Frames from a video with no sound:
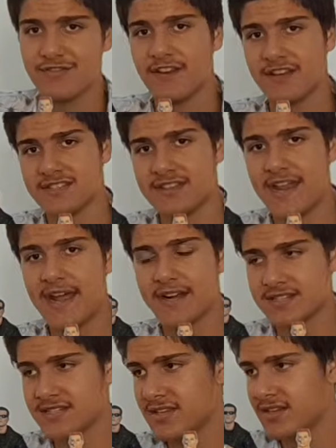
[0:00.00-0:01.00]
figures
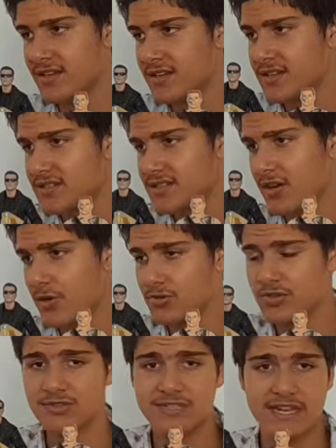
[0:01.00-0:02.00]
next. So
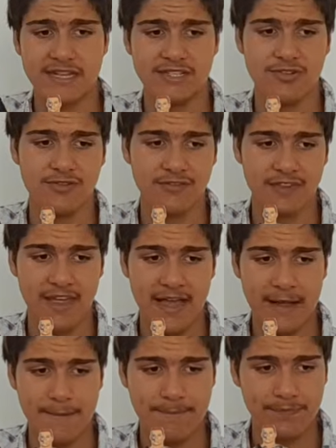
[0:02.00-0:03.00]
do stay tuned for
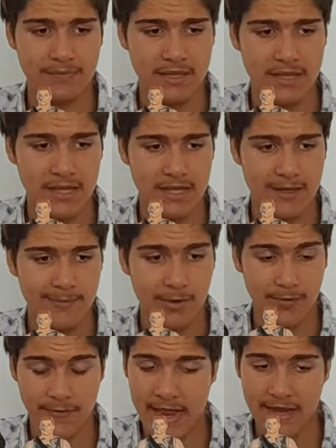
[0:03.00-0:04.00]
that. But
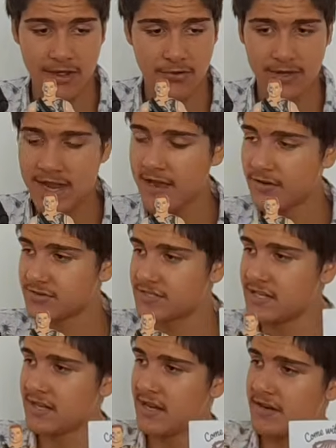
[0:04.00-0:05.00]
on that note, yeah, I'll
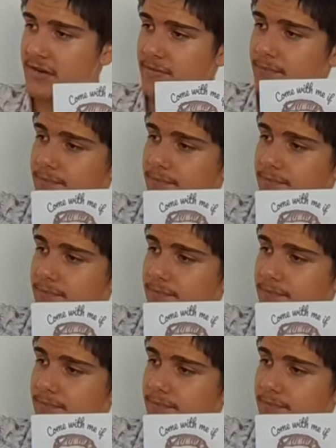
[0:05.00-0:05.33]
see you later.